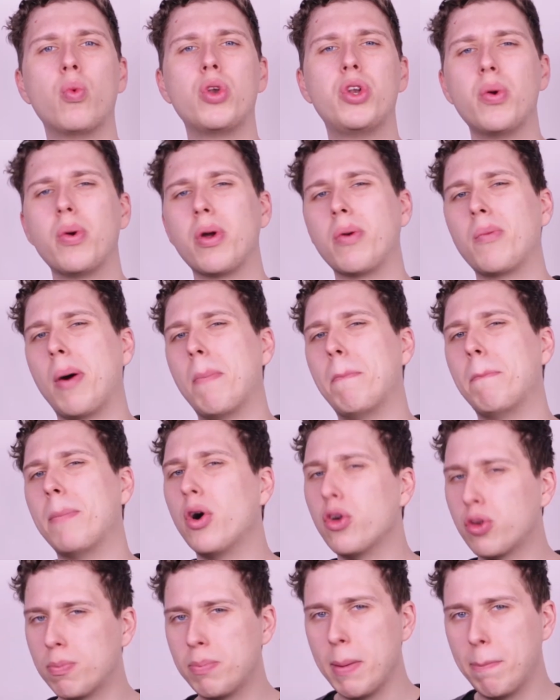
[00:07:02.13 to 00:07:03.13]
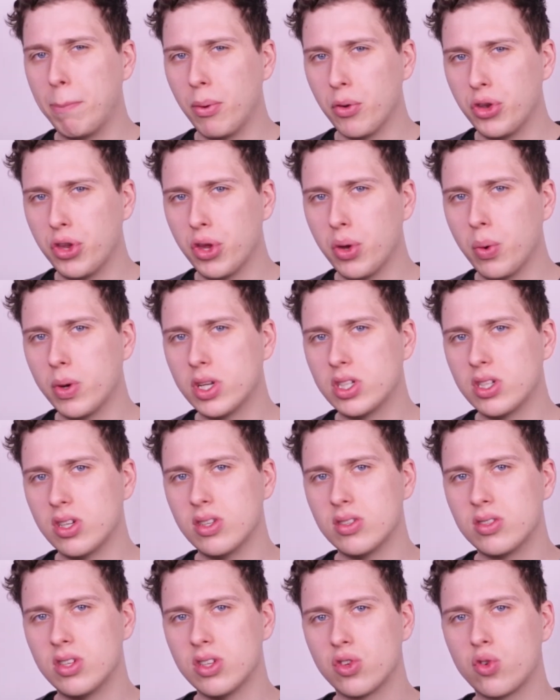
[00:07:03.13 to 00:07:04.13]
doing what most people do, which
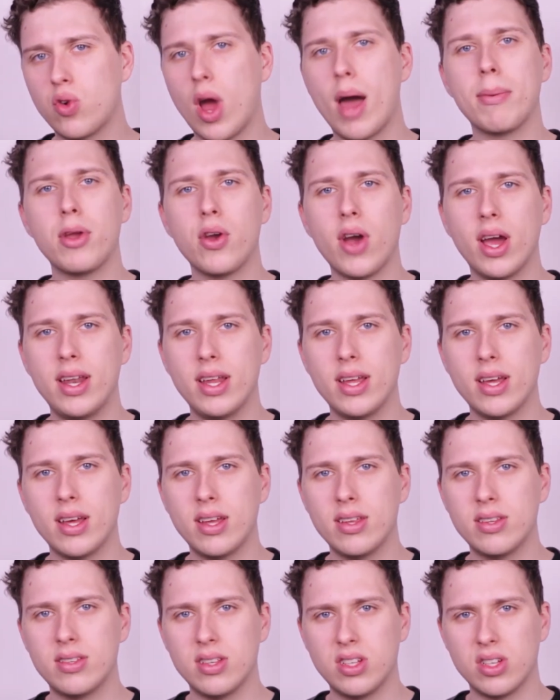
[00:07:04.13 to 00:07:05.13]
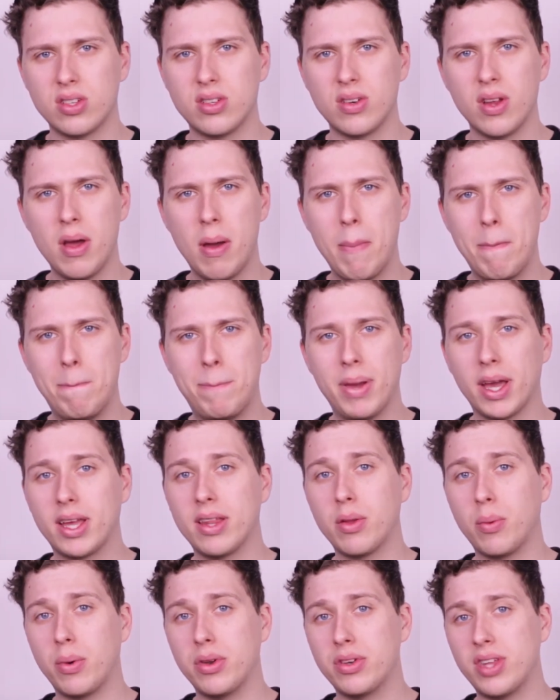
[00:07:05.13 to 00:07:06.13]
is just grabbing your ideas and just
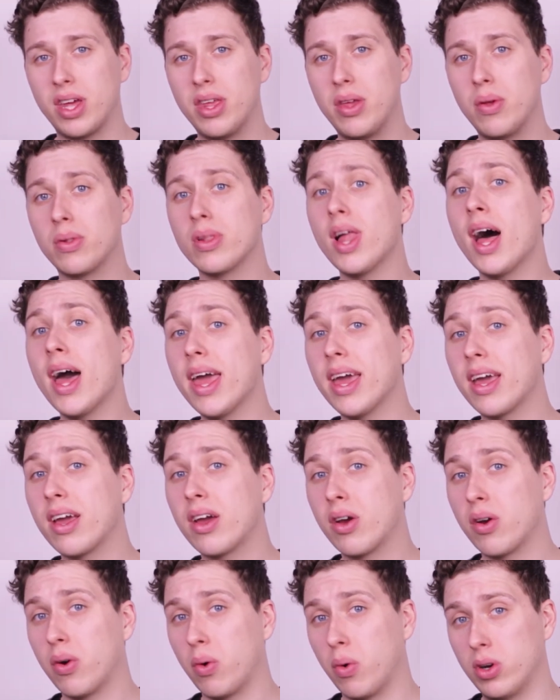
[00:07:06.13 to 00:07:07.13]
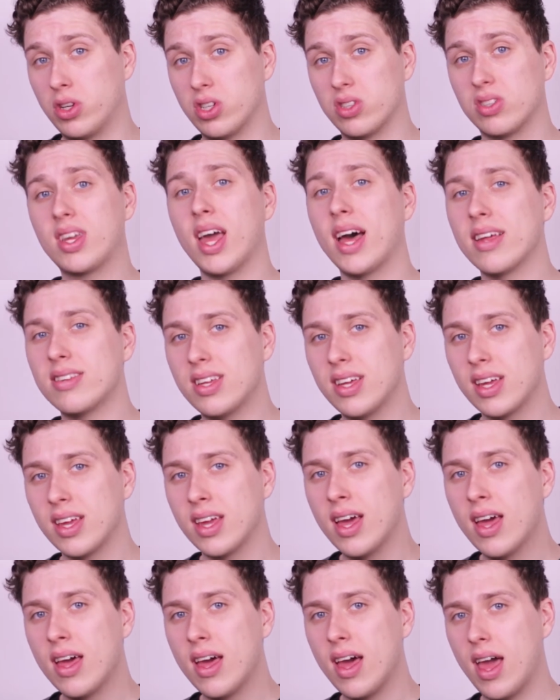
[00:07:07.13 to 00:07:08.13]
picking the ones that you like, or just
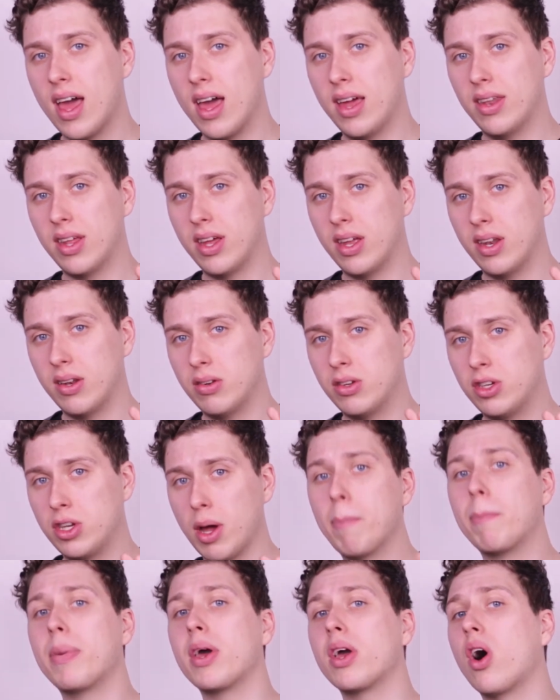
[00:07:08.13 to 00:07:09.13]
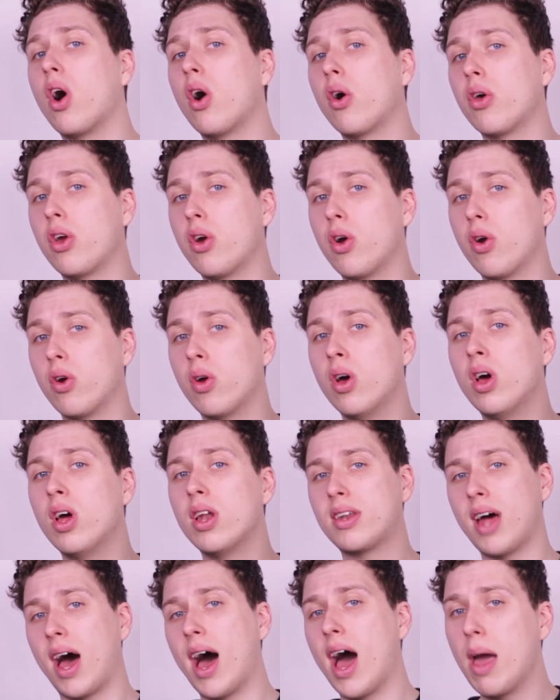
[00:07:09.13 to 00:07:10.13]
guessing, and then dumping all your
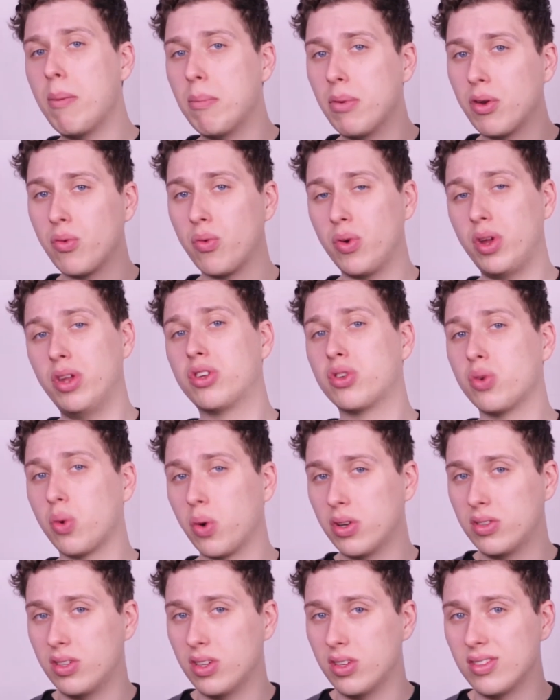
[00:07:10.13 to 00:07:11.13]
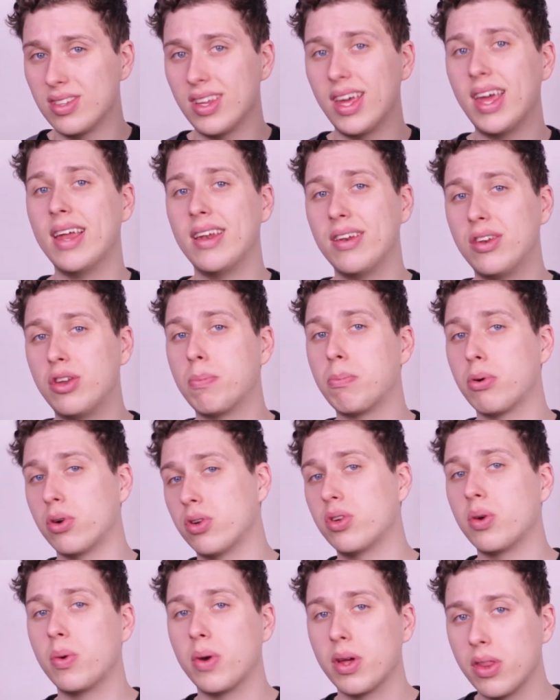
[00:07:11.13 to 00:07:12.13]
time and resources into
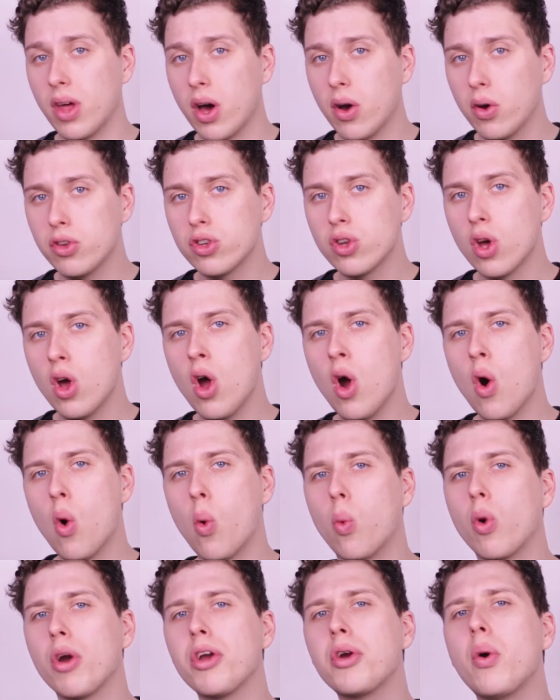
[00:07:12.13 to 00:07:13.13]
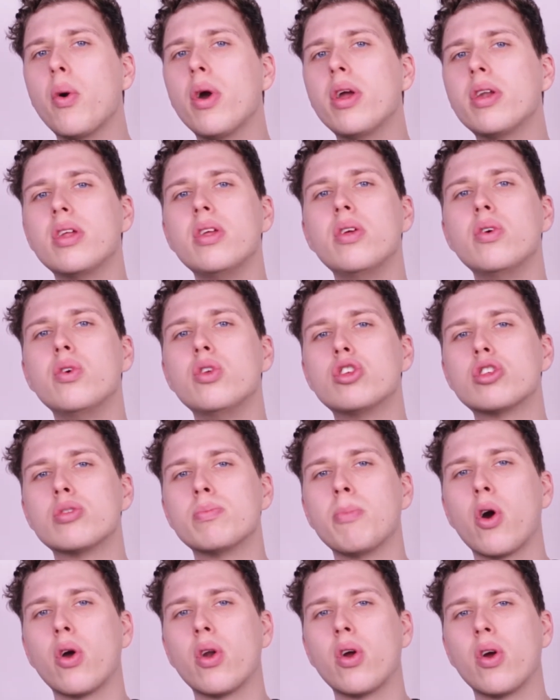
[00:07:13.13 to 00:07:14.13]
pursuing those, we're going to use
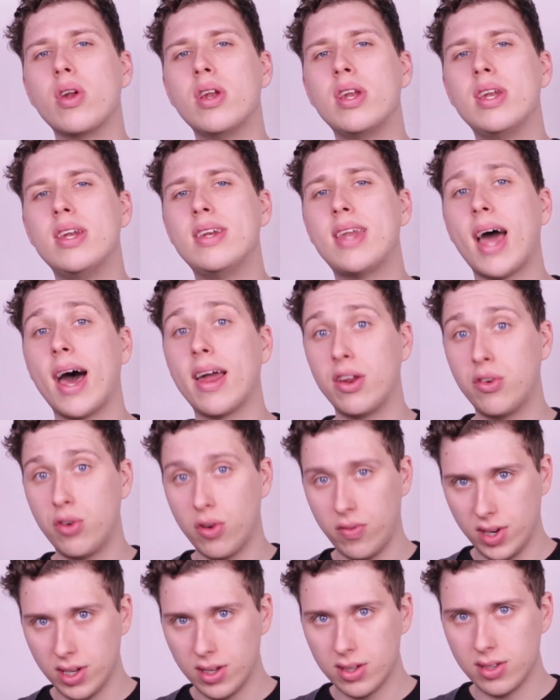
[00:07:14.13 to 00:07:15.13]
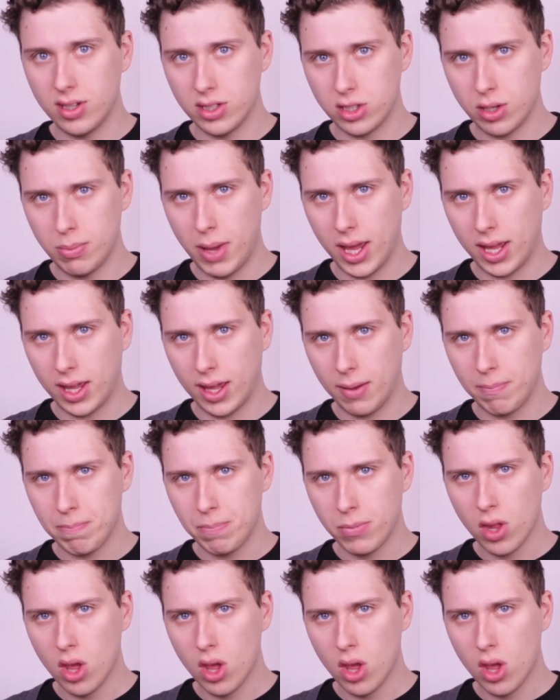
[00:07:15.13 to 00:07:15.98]
smarter data-driven decision making.